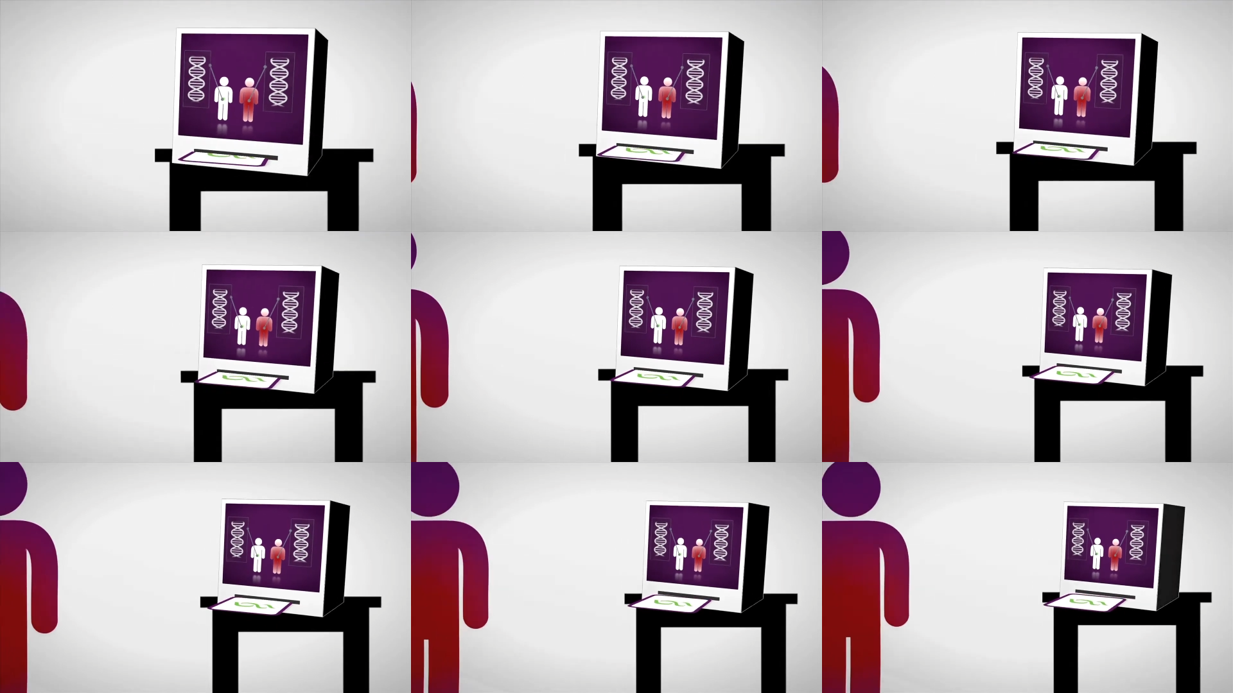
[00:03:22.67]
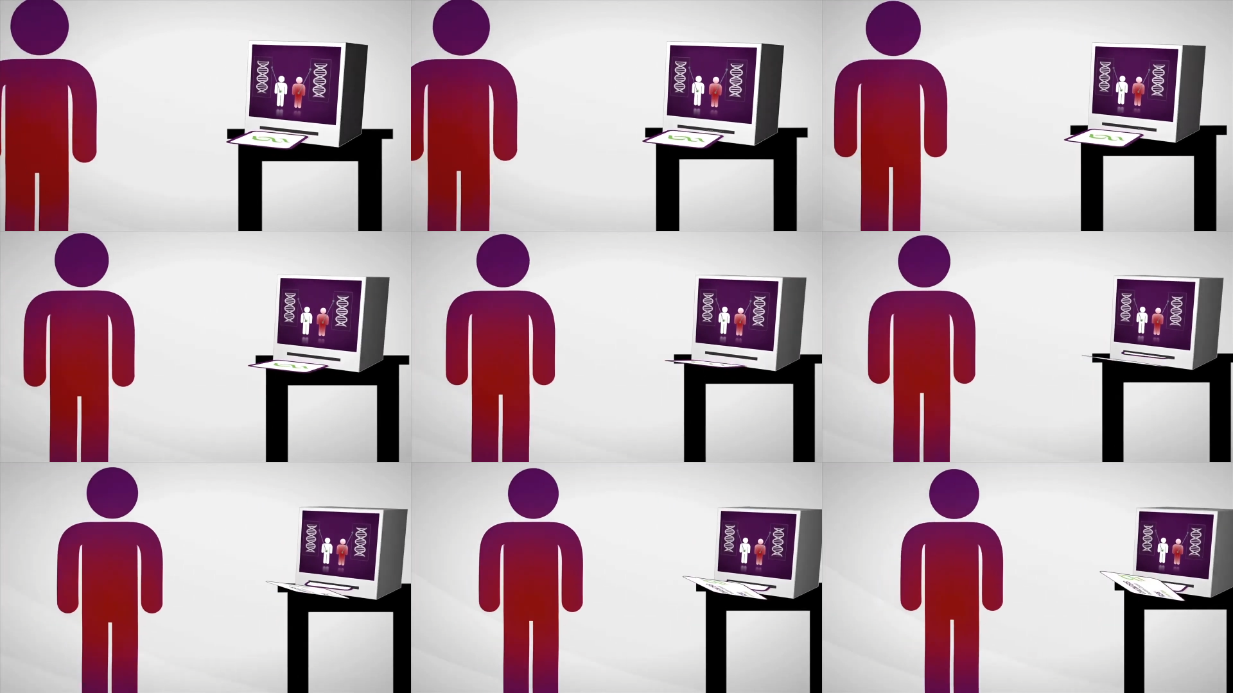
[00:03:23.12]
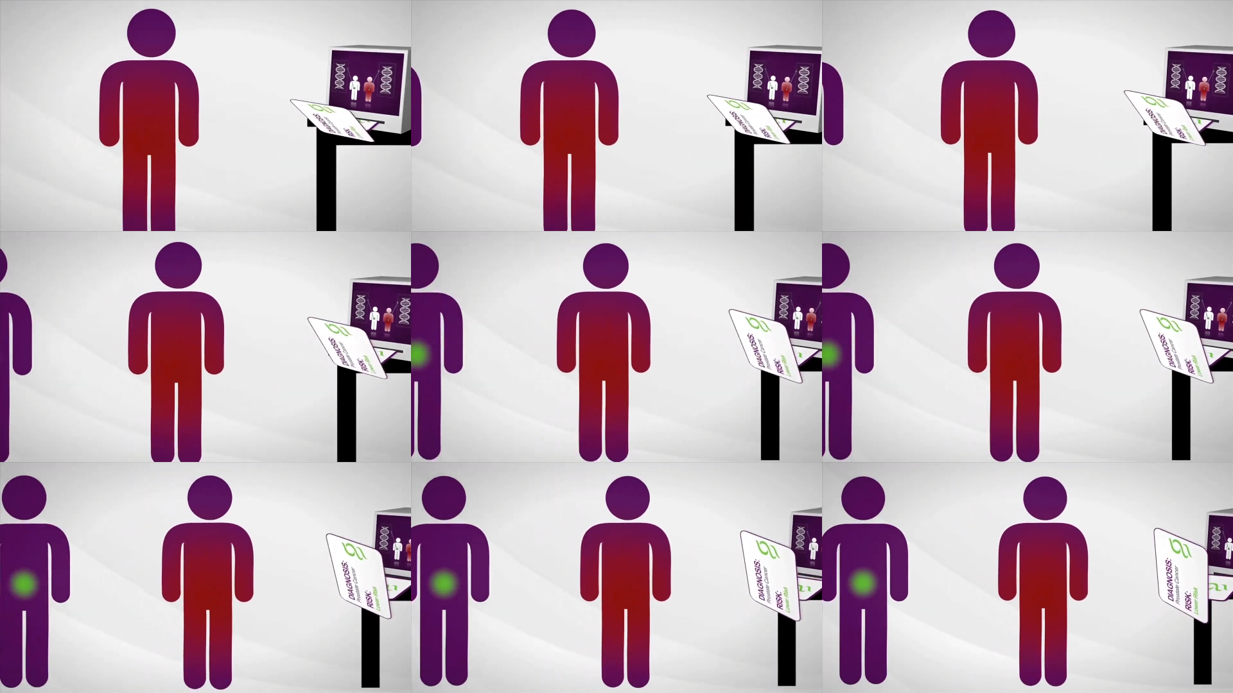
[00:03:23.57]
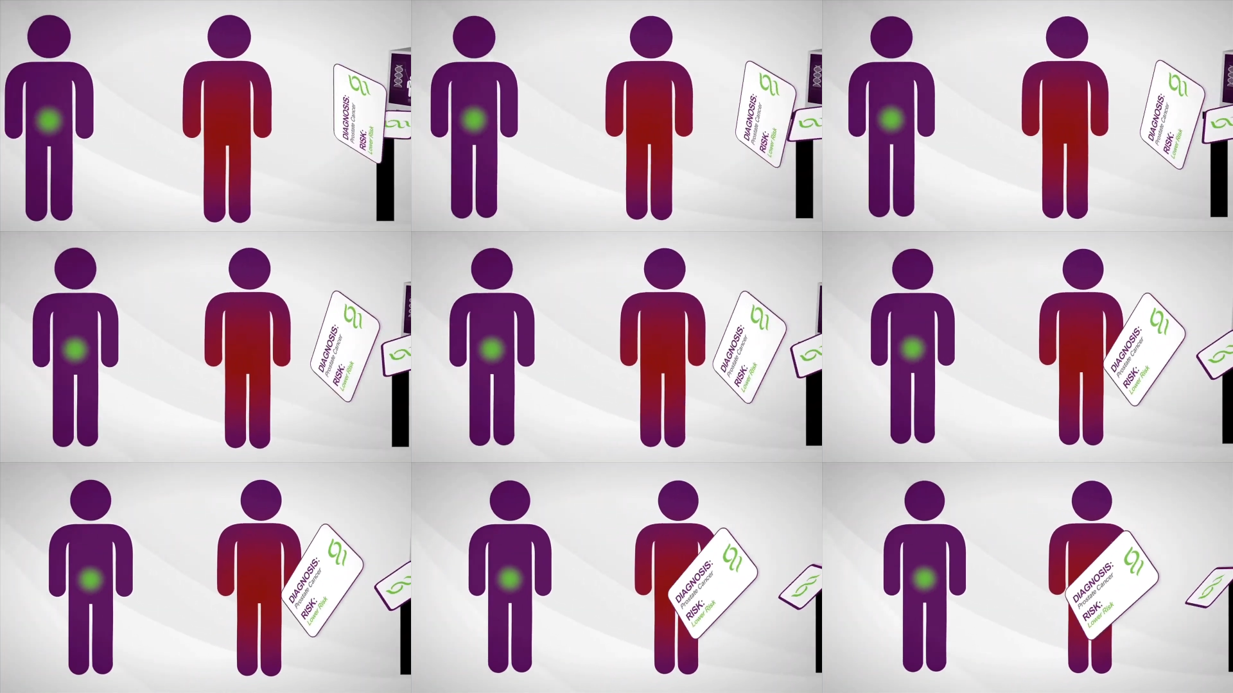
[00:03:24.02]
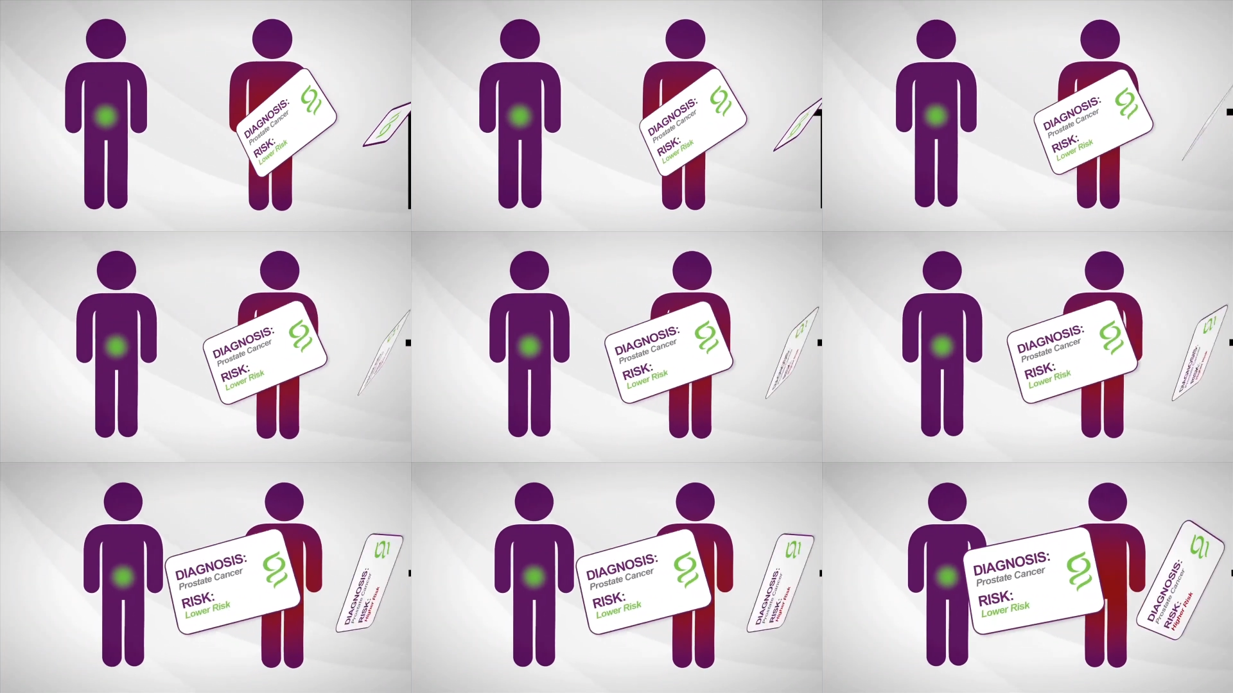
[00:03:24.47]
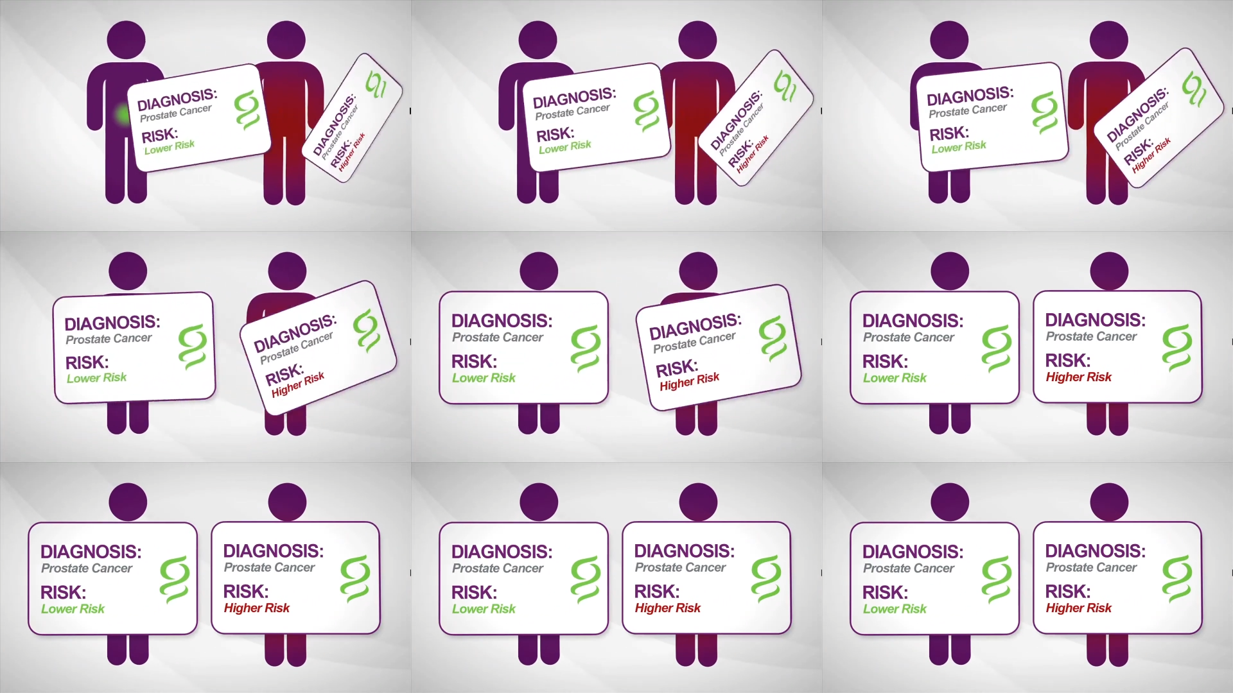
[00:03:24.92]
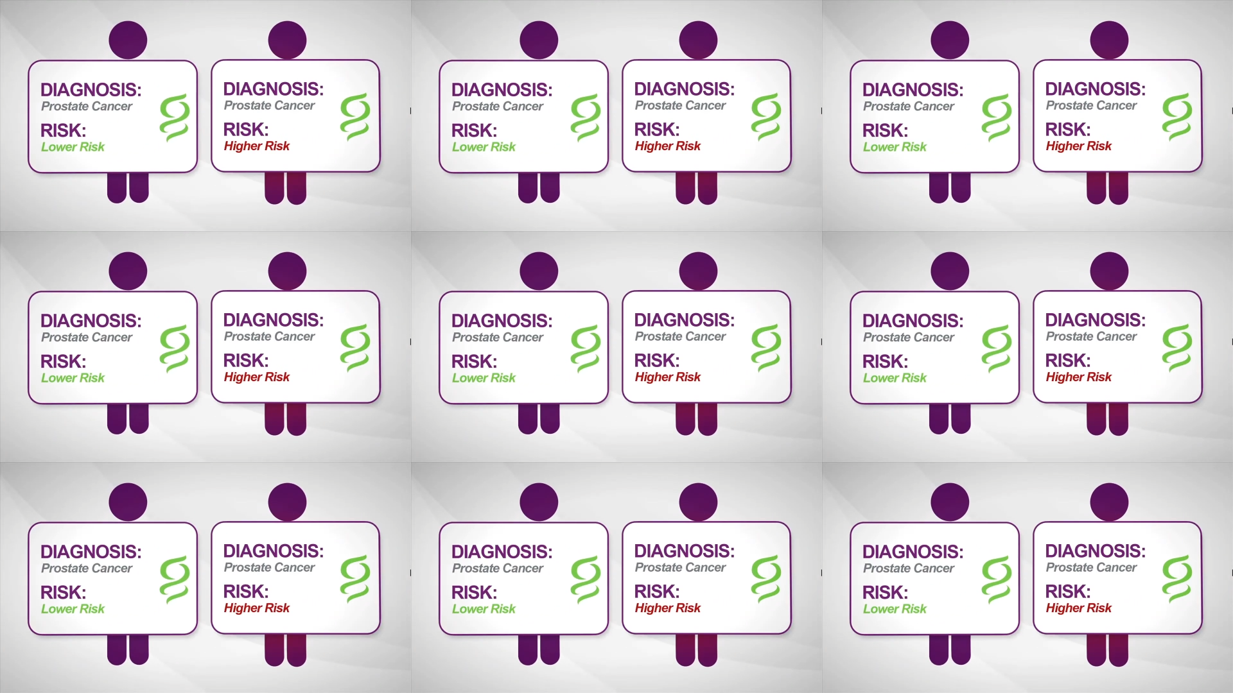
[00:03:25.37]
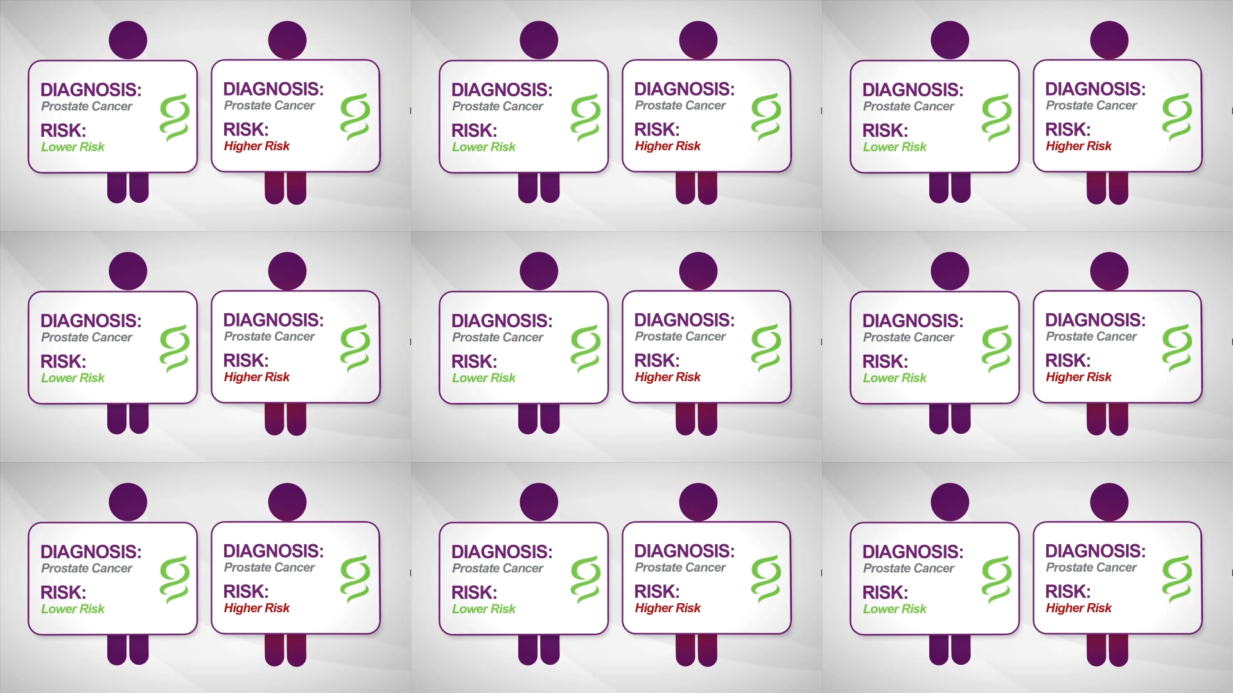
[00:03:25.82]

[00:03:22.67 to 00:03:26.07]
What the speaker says: (no speaker visible)